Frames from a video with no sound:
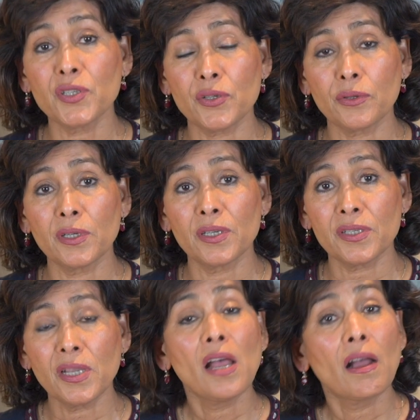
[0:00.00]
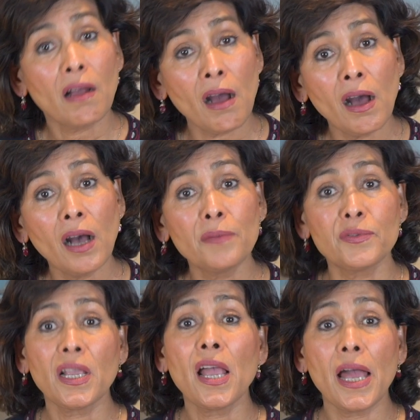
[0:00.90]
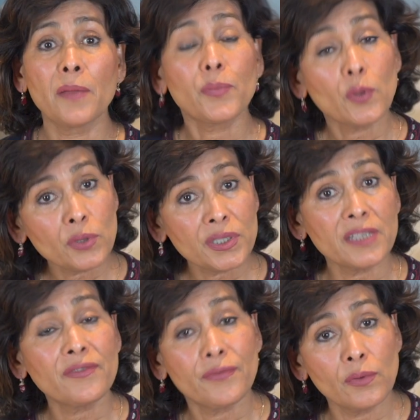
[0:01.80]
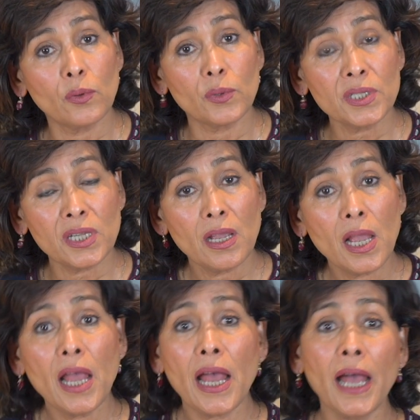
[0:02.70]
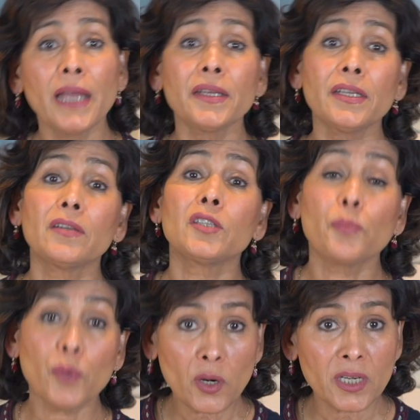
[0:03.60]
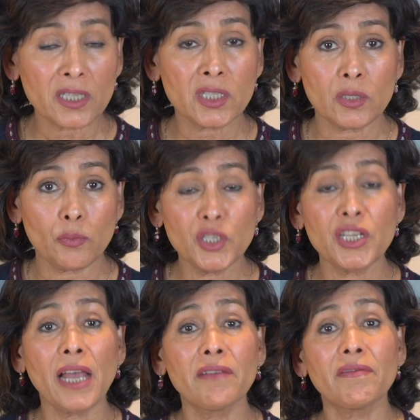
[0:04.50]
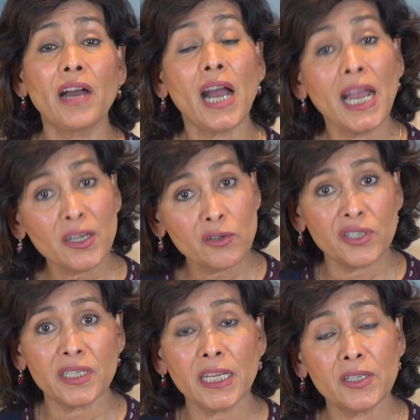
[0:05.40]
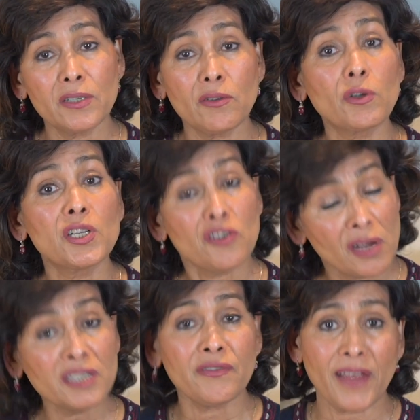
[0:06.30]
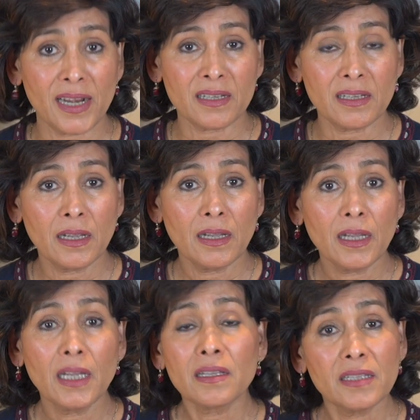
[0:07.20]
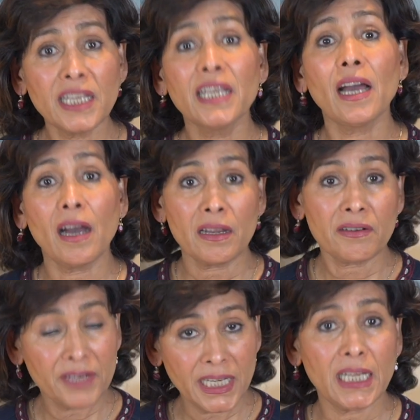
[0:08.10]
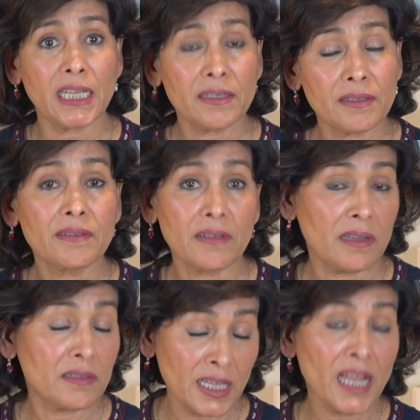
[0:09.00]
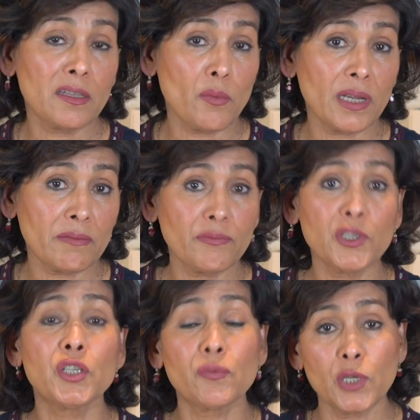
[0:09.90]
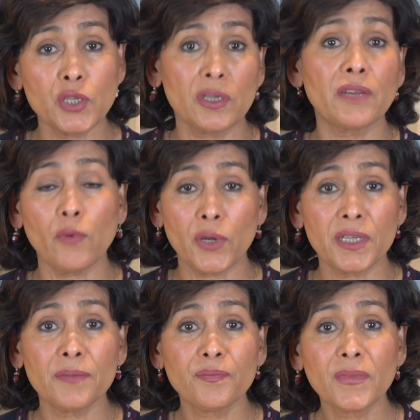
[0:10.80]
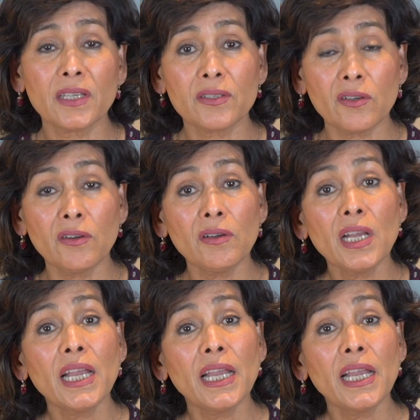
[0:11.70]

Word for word: sugars, carbs, and processed foods, and the products which have hydrogenated or trans fats, they are really, they are the one which we should avoid. So